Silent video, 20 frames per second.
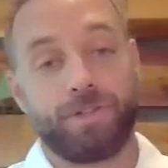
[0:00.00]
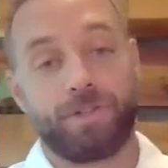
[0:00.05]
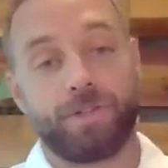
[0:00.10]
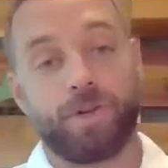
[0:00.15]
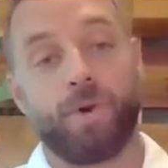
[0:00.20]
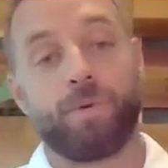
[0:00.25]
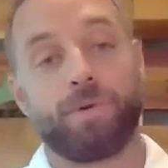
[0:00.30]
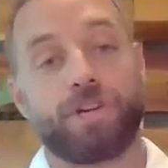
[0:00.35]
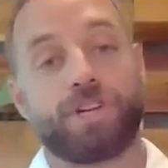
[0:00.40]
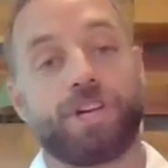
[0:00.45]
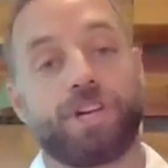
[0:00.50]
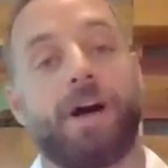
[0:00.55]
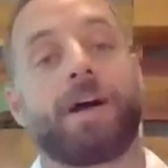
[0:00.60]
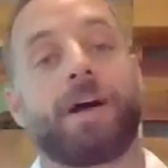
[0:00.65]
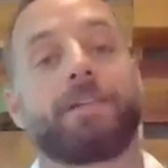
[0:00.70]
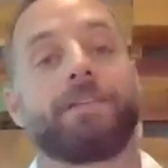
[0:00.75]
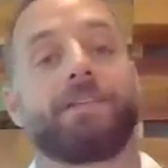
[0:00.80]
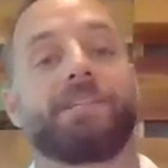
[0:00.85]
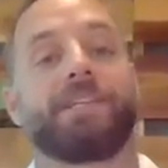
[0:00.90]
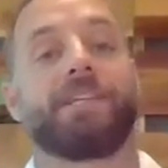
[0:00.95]
Don't
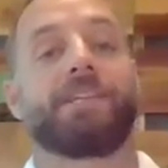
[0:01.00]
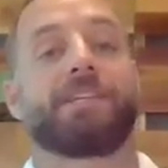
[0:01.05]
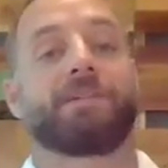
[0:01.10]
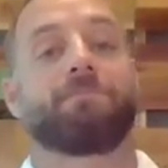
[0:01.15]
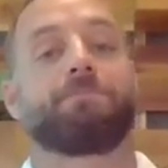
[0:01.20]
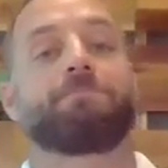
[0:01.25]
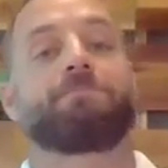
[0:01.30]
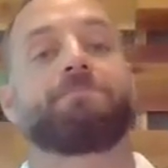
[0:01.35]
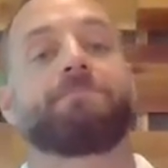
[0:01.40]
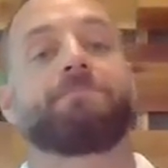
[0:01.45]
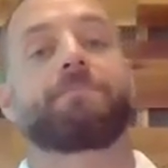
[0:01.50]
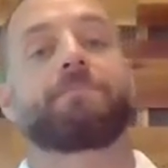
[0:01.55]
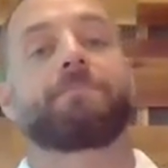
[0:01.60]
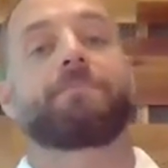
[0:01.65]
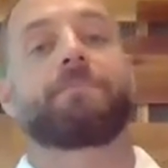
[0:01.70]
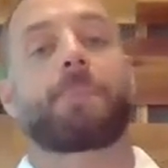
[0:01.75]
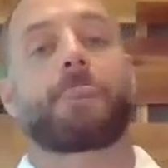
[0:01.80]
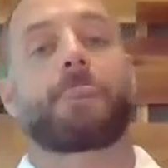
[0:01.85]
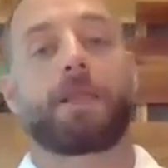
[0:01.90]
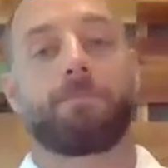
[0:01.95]
shock the system.
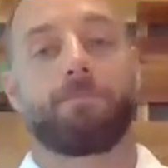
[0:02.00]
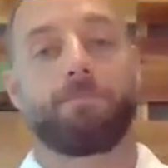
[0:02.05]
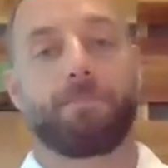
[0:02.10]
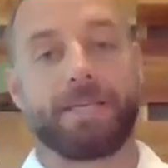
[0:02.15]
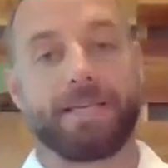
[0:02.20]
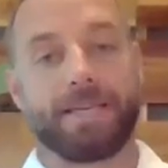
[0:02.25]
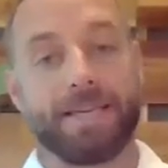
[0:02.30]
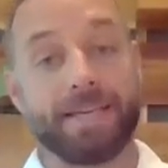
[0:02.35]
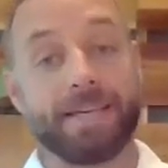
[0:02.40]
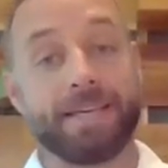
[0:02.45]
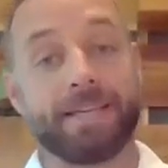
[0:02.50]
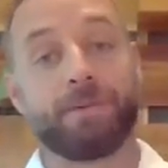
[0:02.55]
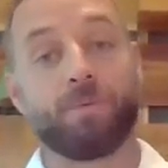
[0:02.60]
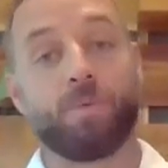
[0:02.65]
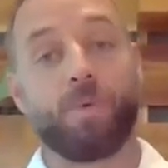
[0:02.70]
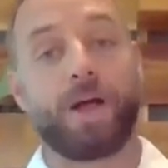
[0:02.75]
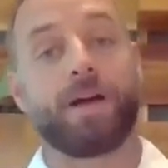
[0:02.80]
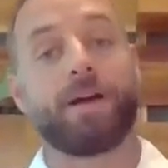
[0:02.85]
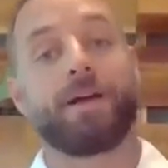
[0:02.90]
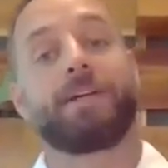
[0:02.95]
Begin
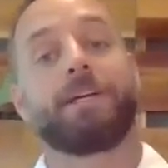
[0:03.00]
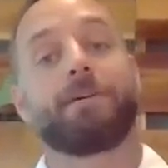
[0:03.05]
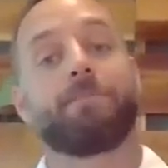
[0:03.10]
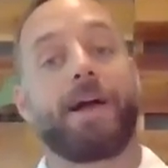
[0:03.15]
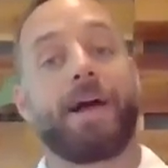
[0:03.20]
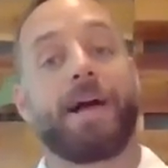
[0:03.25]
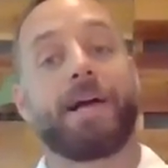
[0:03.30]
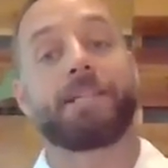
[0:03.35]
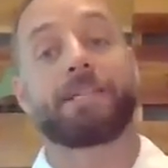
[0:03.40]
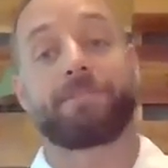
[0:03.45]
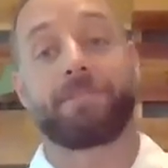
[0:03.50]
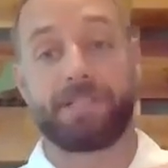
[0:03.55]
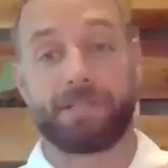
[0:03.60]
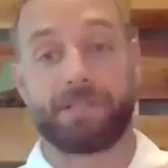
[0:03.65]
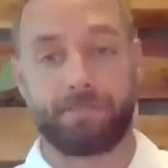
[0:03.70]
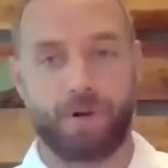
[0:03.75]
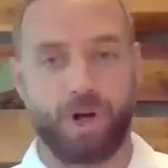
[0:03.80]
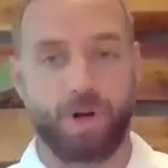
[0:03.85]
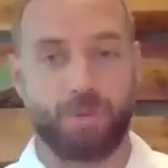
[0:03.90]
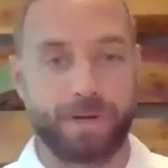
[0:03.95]
wearing your mask for
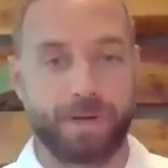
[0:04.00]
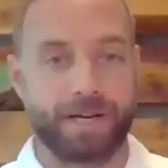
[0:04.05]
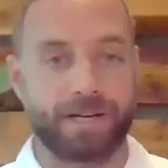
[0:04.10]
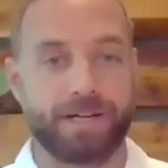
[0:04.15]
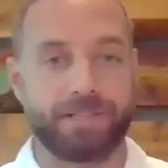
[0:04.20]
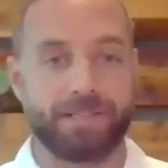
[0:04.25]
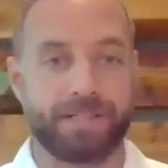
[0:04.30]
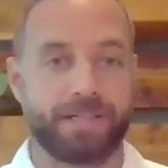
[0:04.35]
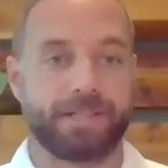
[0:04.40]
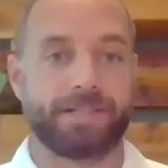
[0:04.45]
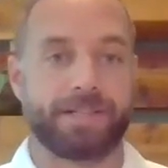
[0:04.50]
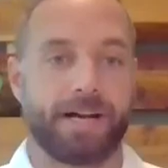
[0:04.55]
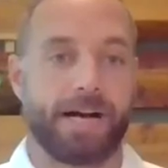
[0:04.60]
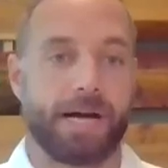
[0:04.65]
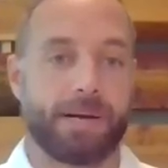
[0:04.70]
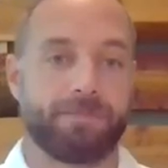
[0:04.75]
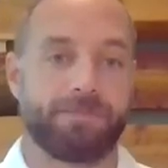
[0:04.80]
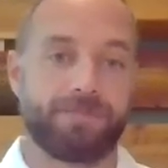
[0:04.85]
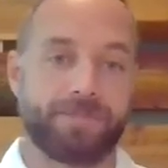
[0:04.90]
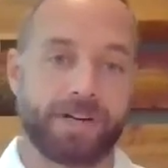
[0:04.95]
small periods at a
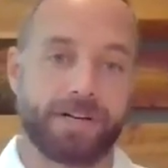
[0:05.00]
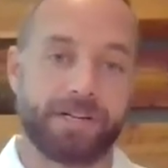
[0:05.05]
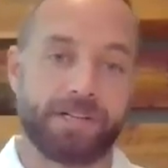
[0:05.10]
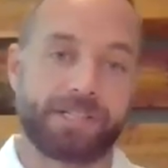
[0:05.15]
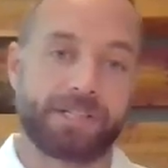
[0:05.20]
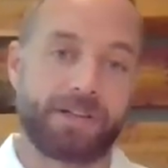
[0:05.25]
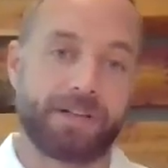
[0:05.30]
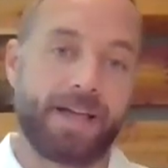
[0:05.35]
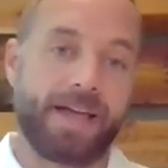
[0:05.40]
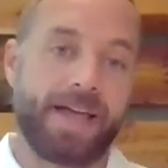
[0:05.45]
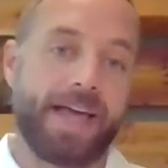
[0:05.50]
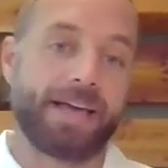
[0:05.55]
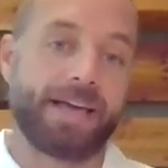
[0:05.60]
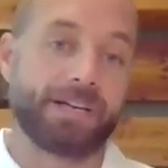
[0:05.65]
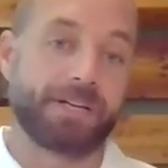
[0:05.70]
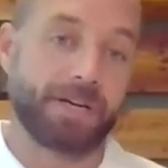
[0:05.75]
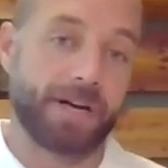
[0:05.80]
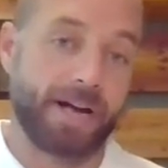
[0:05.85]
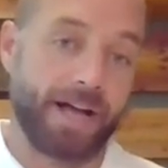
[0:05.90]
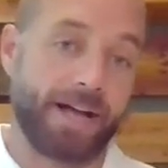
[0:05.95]
time first,
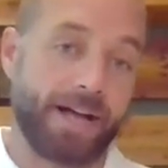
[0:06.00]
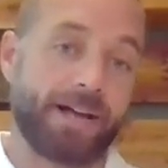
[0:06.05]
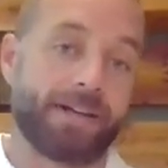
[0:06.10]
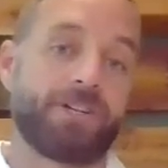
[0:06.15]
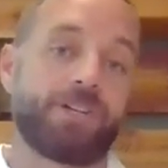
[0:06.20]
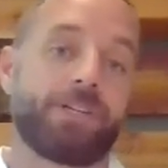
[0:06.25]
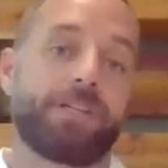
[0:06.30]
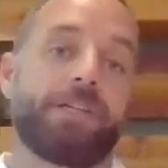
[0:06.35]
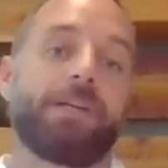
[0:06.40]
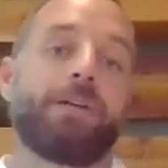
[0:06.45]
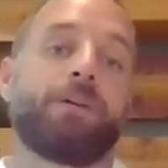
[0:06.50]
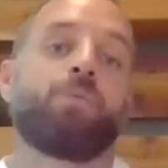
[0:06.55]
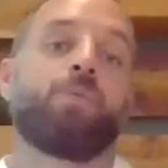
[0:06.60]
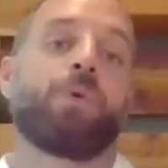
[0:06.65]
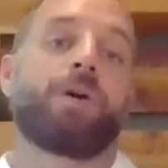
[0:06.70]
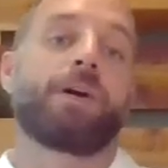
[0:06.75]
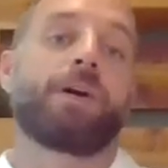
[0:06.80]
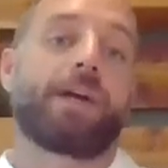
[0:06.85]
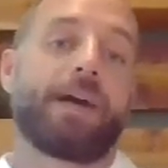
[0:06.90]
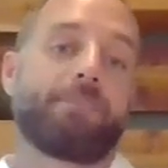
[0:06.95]
and gradually
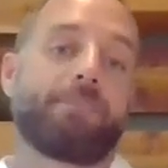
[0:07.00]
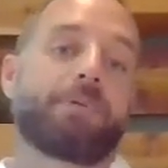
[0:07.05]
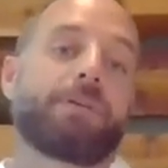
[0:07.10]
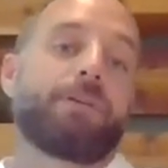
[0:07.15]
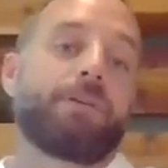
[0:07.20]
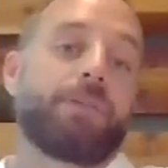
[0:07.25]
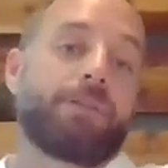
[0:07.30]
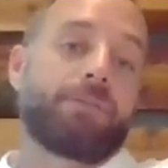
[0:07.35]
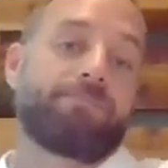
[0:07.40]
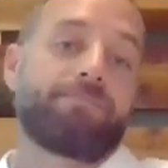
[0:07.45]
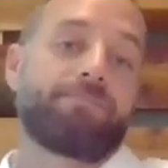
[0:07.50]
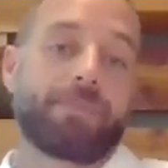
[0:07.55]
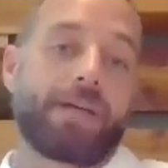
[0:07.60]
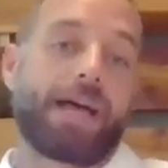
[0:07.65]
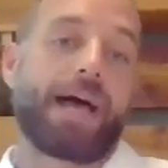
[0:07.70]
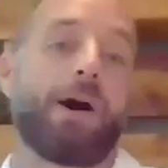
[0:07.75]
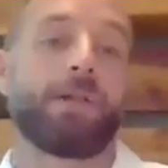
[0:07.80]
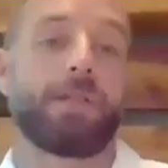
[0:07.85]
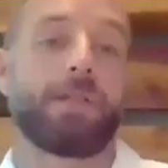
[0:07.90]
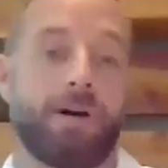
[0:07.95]
work up to
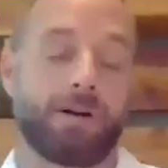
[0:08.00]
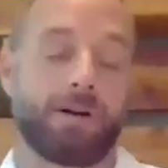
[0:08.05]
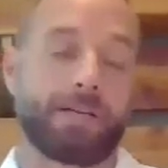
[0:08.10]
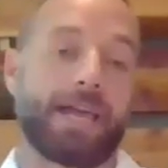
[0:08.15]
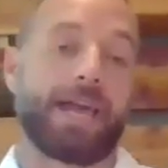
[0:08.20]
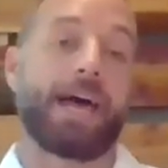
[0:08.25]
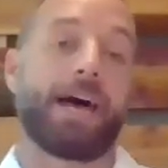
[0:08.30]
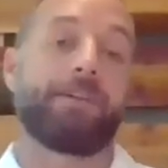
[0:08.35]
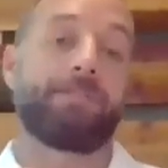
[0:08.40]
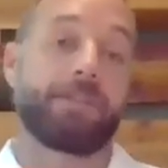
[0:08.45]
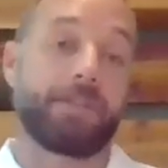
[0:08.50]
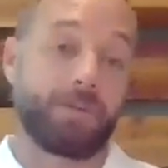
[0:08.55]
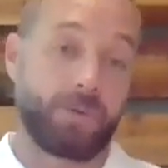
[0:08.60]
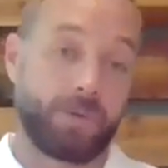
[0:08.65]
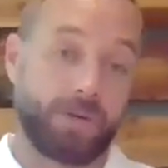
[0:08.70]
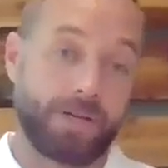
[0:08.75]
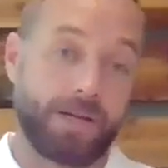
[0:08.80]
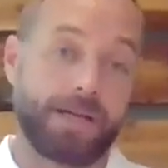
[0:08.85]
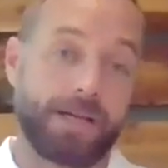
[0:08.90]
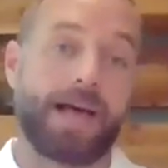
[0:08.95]
how long you have
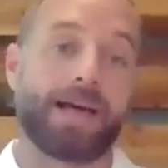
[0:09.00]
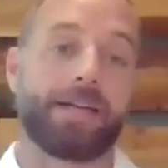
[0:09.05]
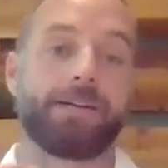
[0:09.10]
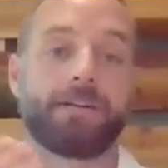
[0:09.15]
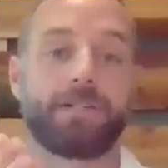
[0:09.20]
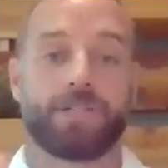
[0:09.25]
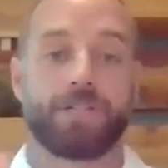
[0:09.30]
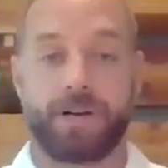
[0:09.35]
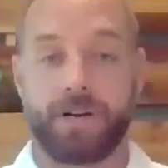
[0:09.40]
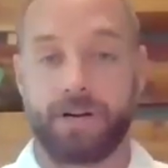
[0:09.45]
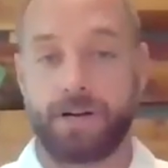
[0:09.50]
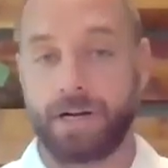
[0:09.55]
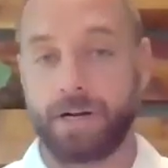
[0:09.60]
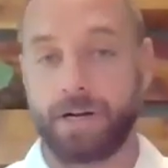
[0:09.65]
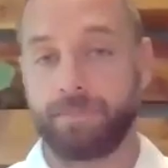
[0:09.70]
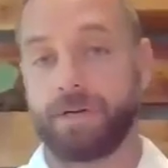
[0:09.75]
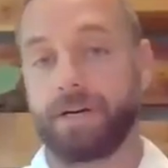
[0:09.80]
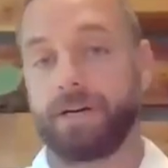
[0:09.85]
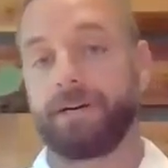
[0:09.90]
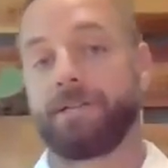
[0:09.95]
to at your
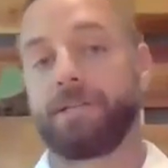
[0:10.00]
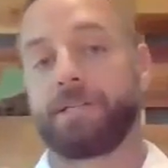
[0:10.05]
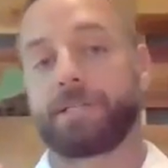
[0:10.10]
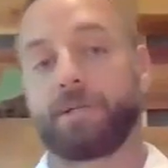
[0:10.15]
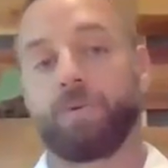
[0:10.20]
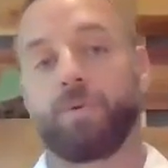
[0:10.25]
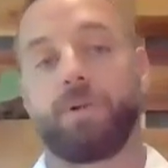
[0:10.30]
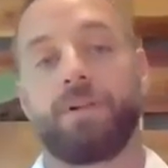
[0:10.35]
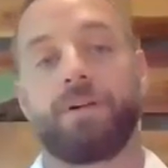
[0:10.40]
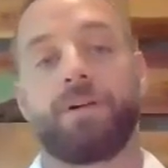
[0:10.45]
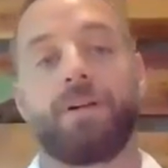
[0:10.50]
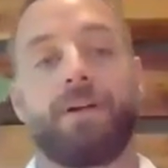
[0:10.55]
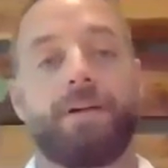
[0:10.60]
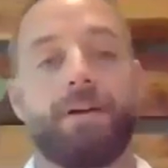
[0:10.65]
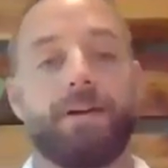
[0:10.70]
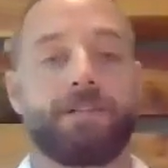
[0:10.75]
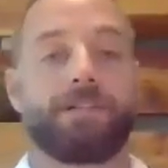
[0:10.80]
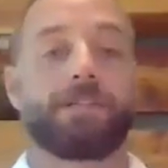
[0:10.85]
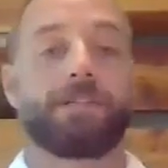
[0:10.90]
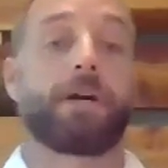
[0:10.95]
job or in school.
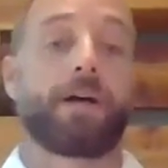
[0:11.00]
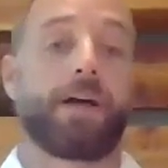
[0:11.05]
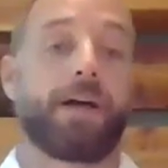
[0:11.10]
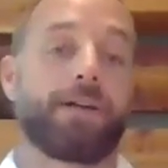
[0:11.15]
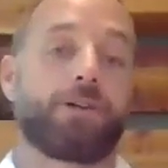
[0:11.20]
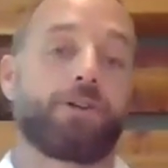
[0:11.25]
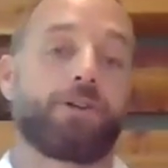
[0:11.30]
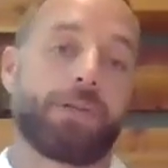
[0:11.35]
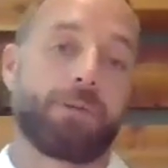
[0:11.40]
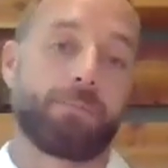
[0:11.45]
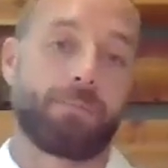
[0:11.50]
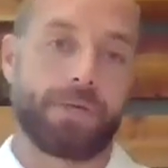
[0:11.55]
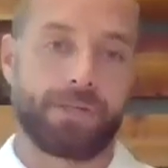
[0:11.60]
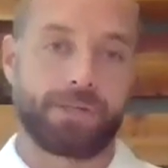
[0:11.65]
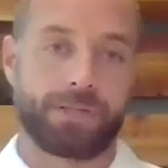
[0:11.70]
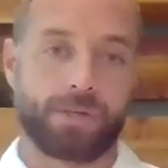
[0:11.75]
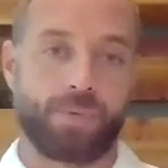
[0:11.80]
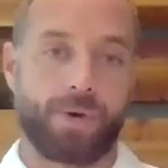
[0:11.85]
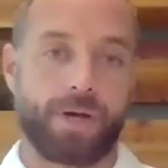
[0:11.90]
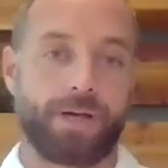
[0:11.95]
Just gradually
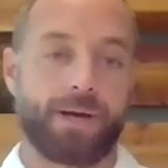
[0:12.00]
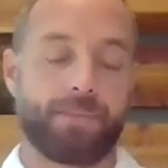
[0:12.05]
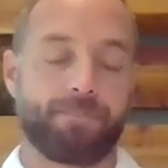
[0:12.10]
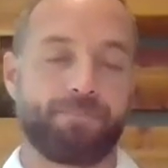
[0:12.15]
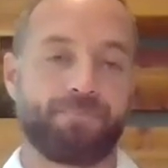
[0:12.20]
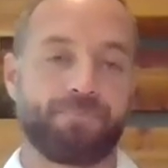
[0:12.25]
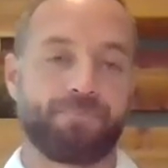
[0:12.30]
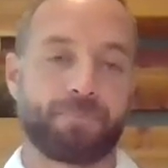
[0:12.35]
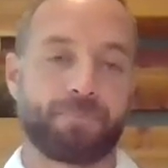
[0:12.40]
build your way up.